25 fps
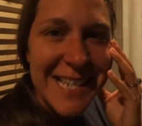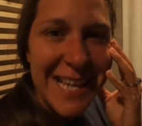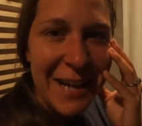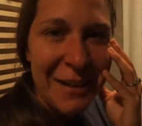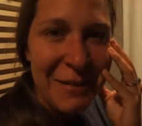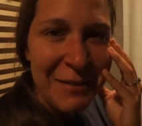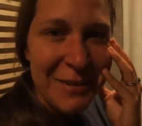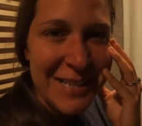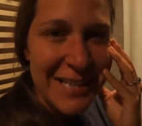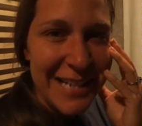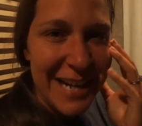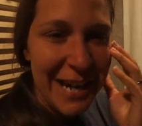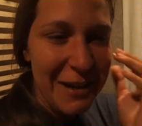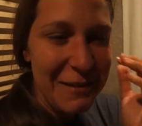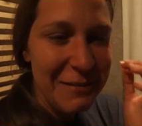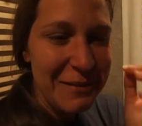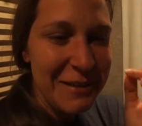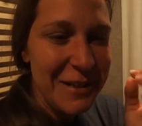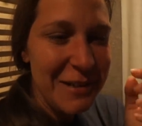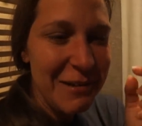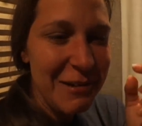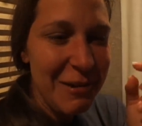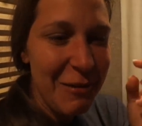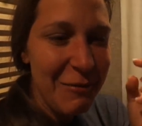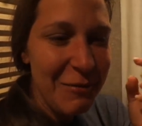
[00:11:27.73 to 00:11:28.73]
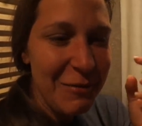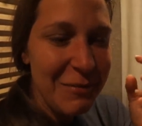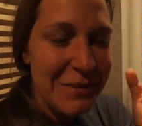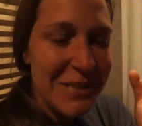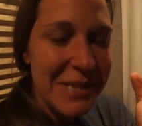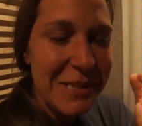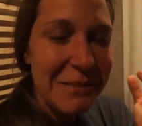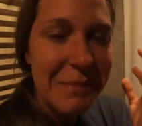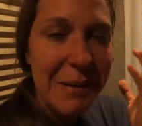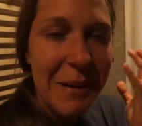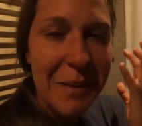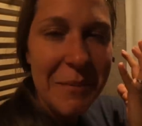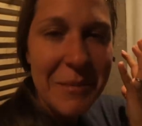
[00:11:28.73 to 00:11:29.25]
lifestyle we can go from
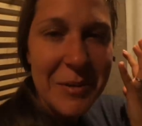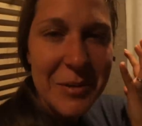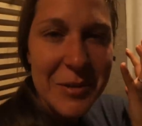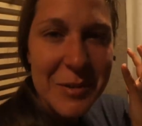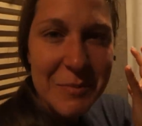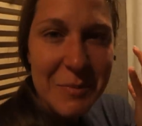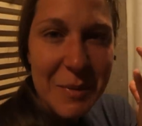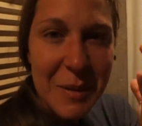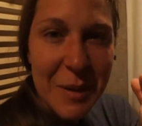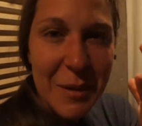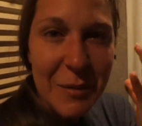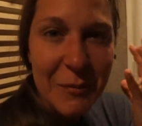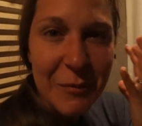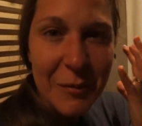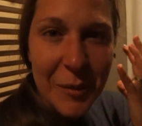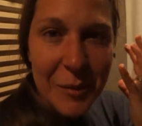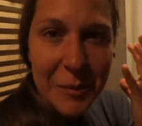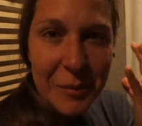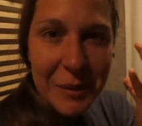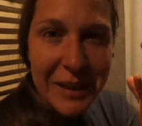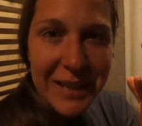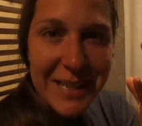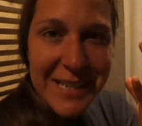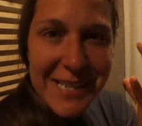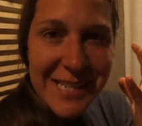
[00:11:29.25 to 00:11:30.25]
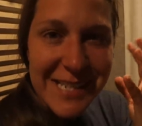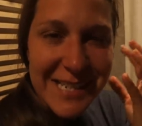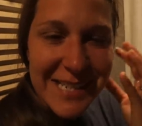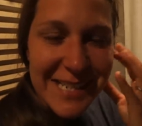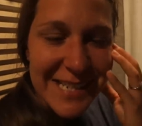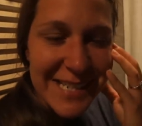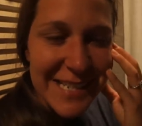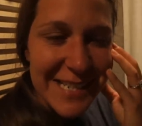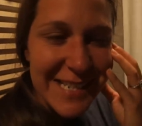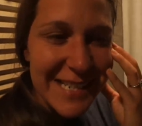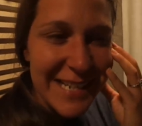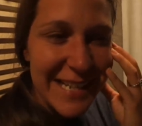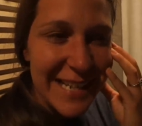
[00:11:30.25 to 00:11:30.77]
sleeping in the most beautiful
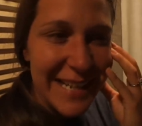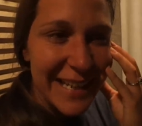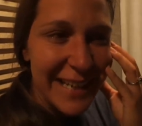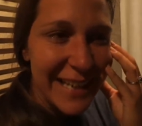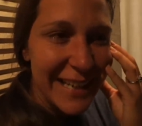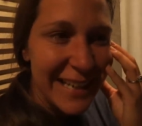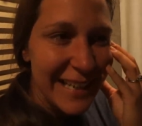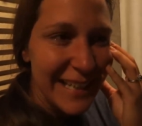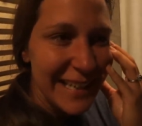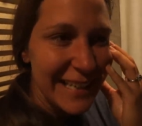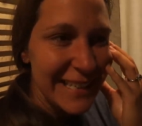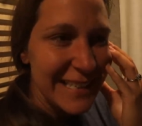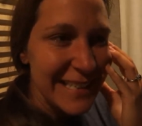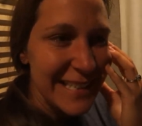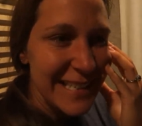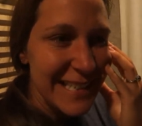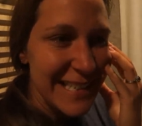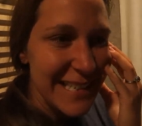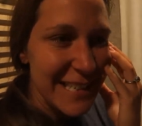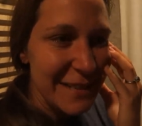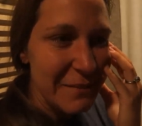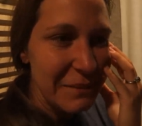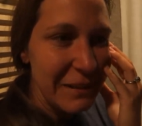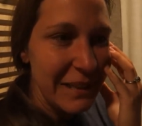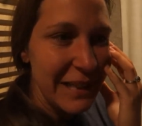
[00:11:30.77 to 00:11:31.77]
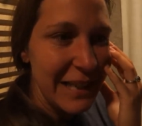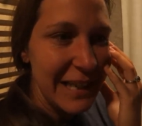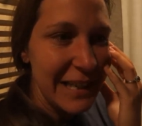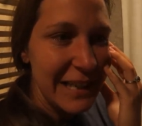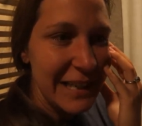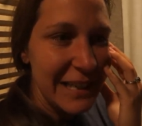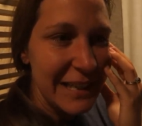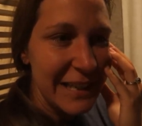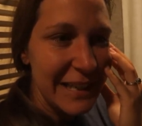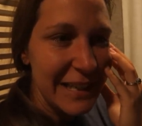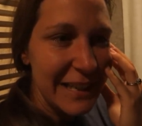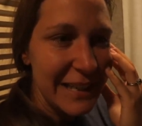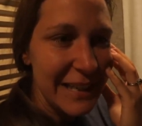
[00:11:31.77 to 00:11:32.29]
places to sleeping
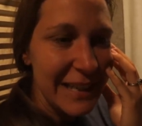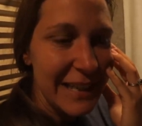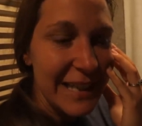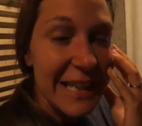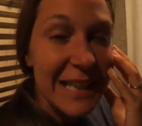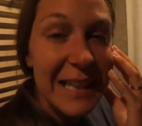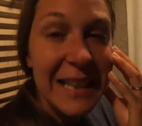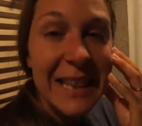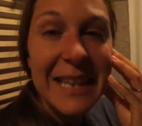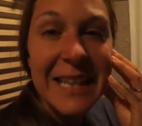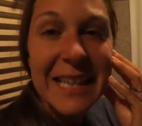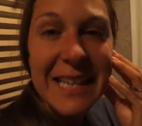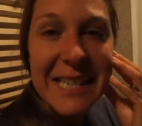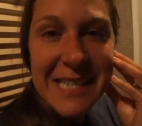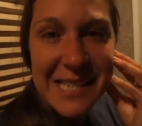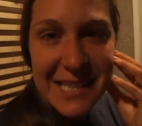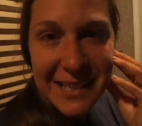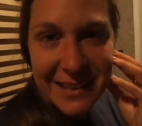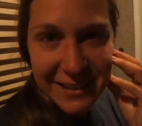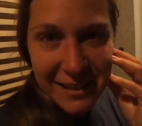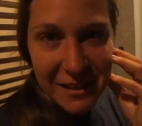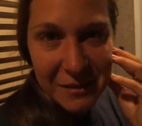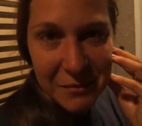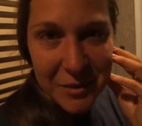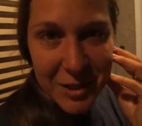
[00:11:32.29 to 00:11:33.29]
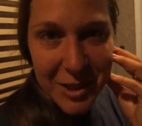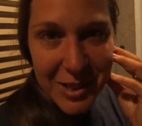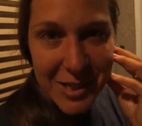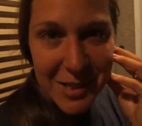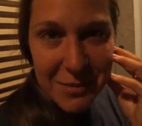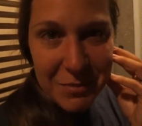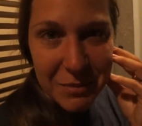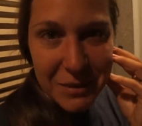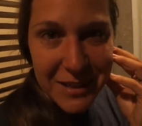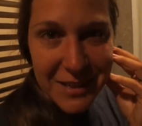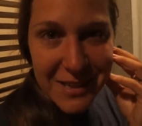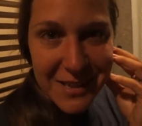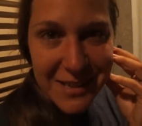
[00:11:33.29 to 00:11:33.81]
in the least glamorous
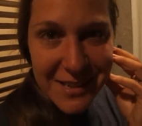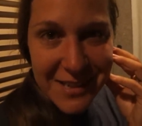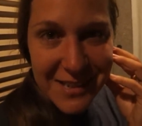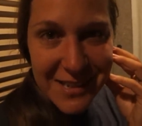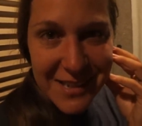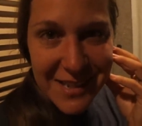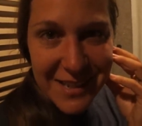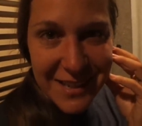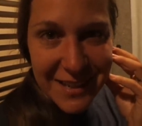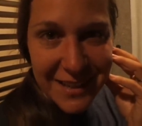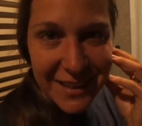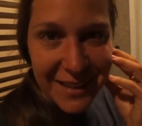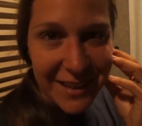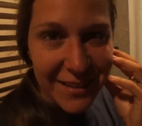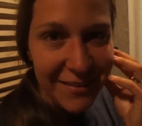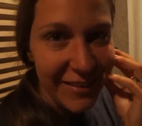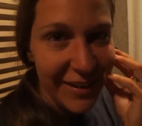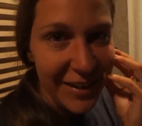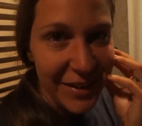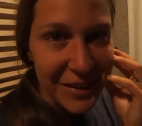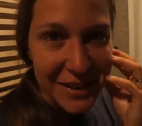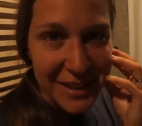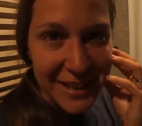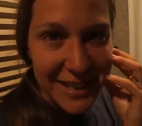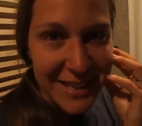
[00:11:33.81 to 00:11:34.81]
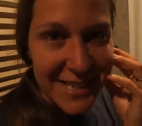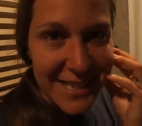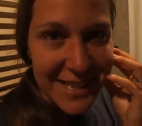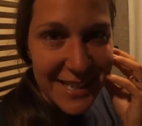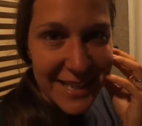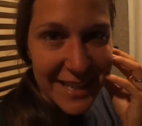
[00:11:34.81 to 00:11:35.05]
places the very next